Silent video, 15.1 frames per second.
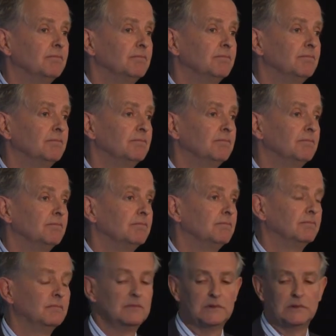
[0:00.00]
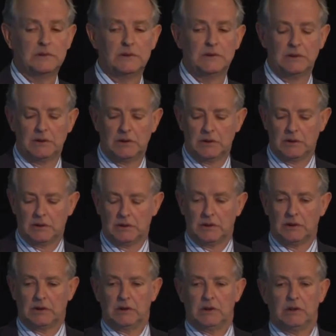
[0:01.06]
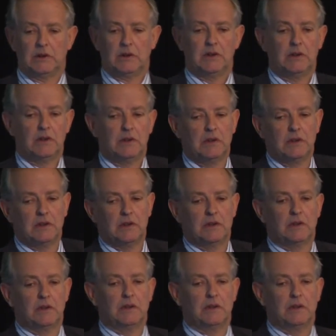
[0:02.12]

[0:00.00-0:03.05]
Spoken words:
(silence)